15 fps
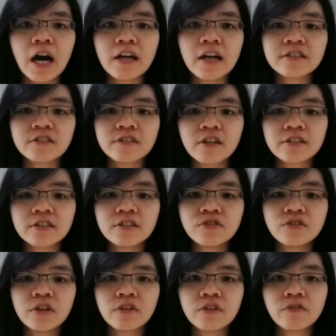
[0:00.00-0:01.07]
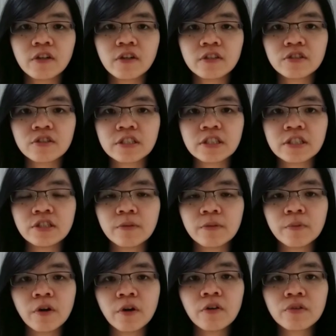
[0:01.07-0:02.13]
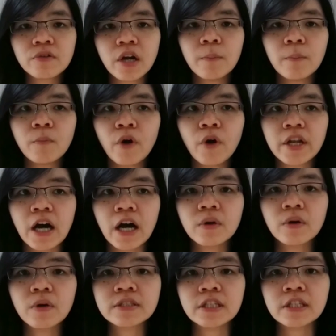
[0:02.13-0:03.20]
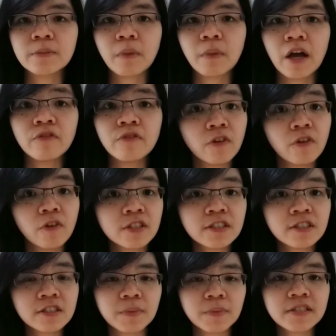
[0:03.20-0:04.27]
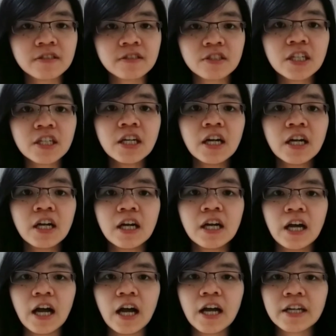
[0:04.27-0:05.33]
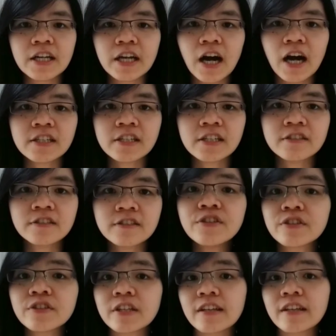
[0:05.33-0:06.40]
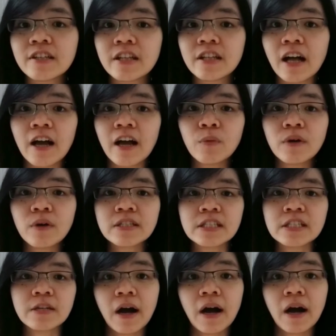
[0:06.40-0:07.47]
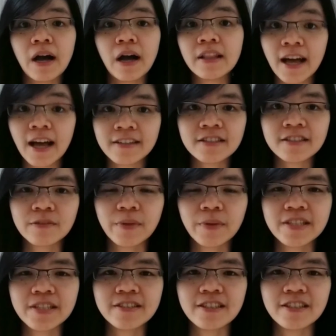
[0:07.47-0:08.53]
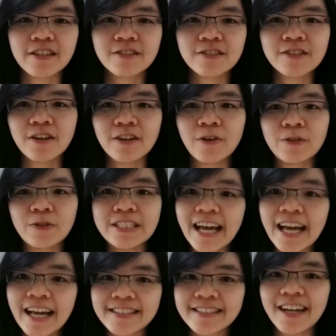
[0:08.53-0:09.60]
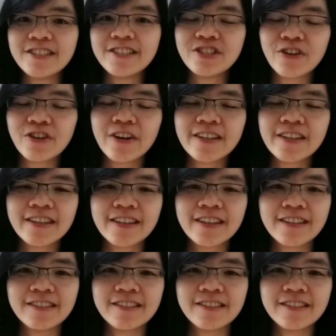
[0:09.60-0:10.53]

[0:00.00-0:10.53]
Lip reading: I started joining voluntary teaching program when I was in my 4th semester, and I continued until I was in my last semester. So yes, I joined